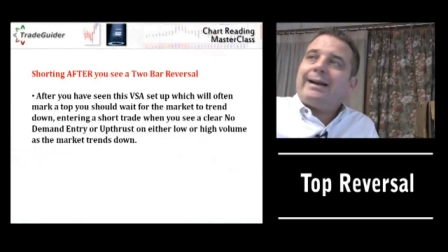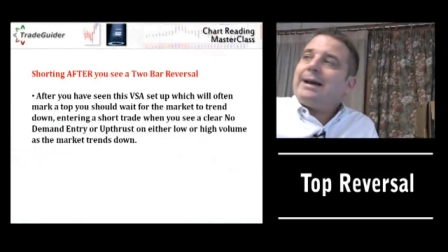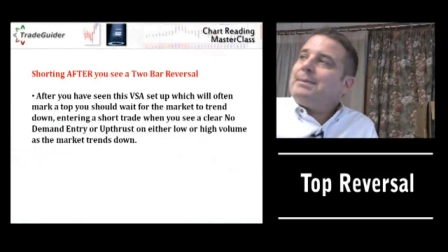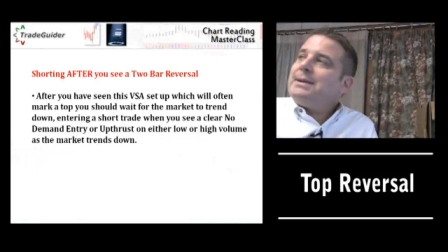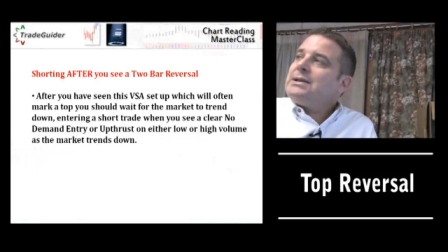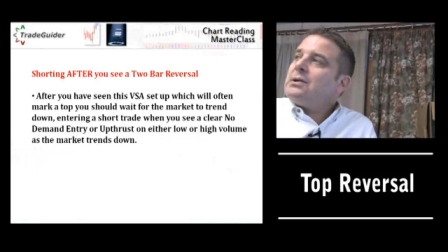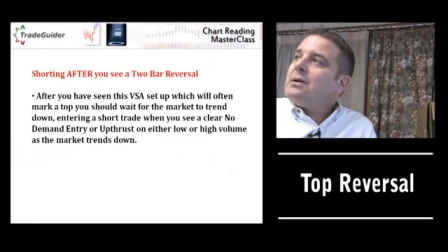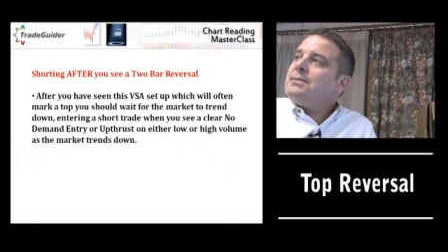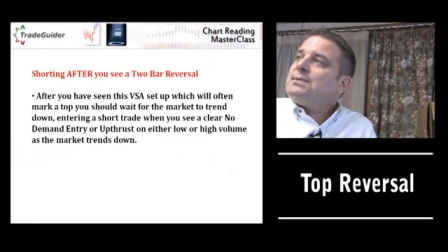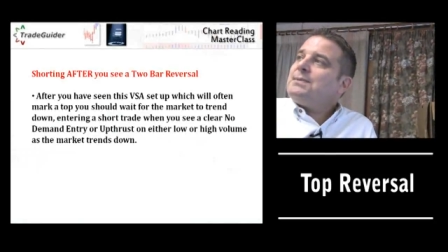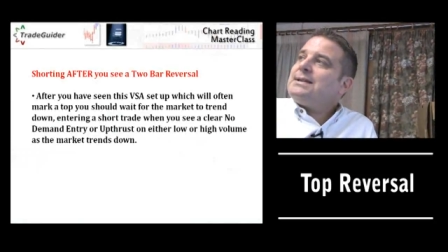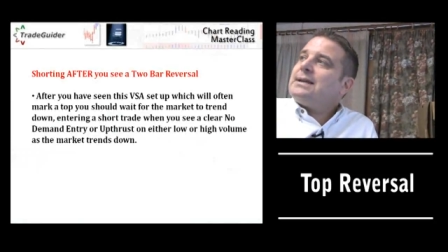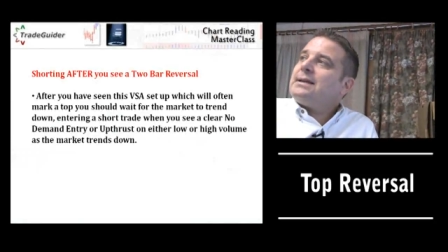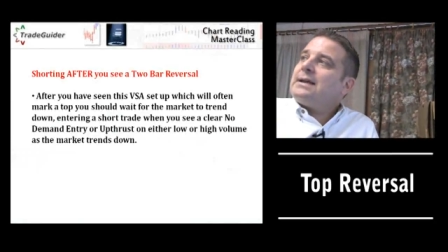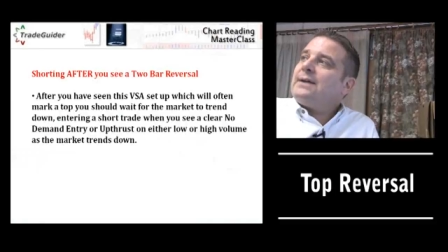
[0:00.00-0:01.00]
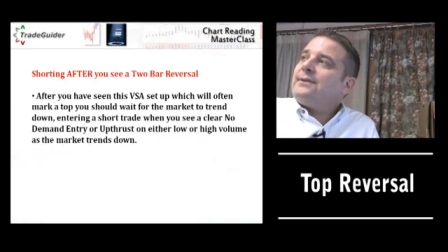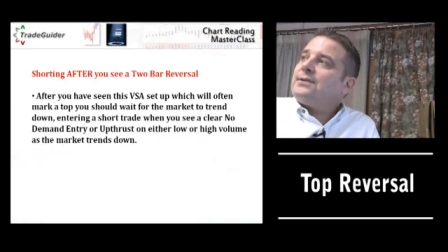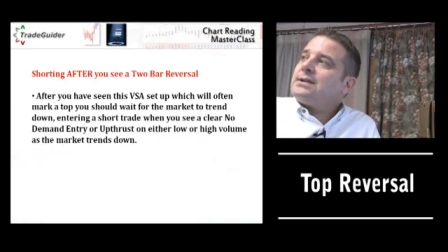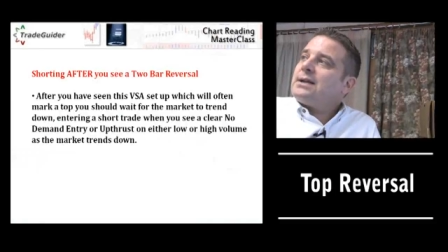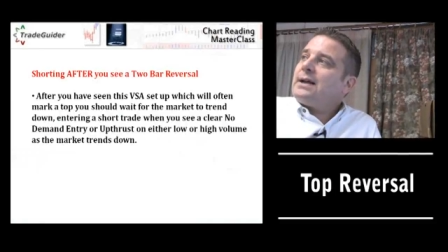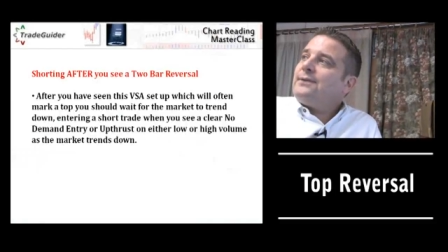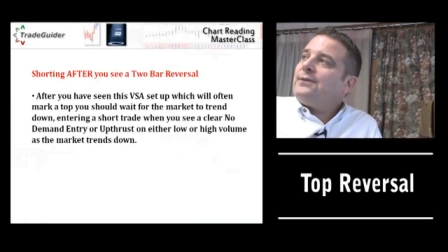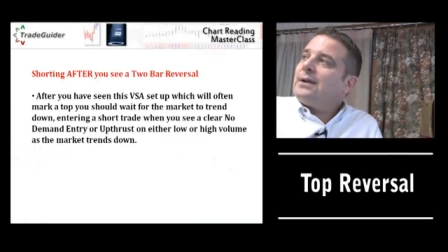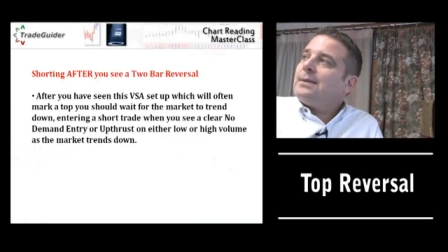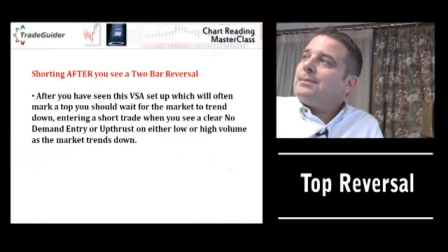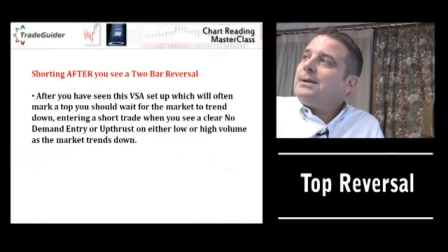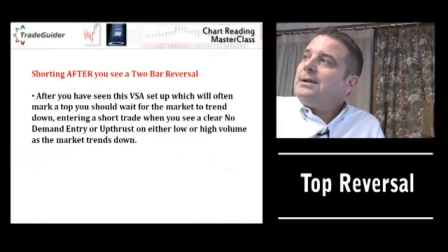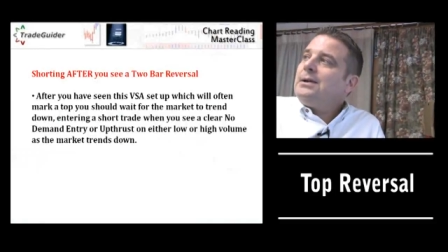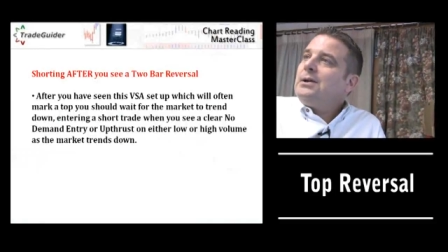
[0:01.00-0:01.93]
How many times have we said that today, Philip?